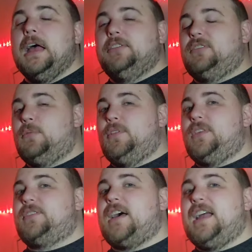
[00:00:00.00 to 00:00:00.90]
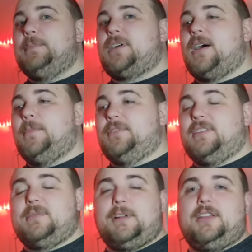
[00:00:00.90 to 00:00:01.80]
so when the time comes
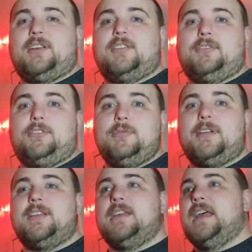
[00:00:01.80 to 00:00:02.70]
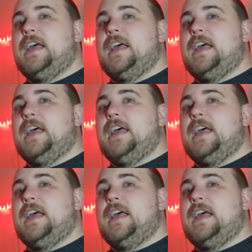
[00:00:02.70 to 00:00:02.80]
and somebody does do it,